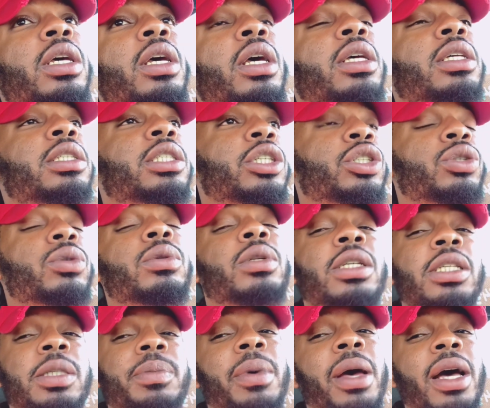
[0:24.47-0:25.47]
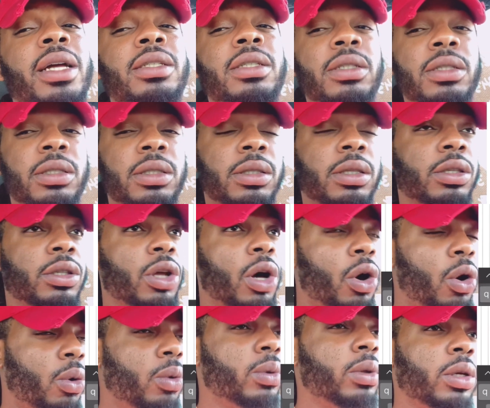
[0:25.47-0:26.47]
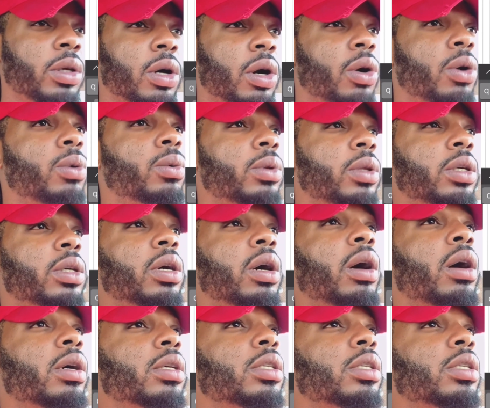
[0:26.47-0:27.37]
Central Dispatch is only cars.